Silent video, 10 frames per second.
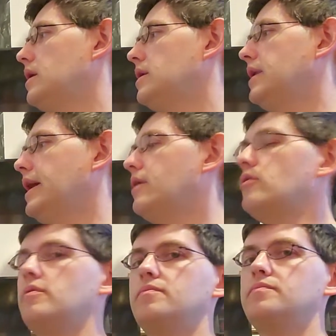
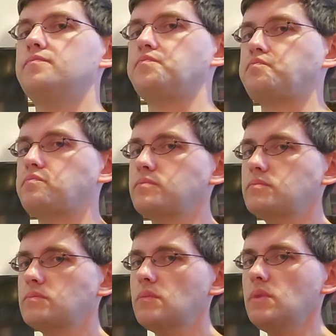Now,
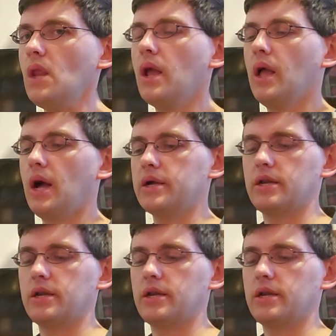I'm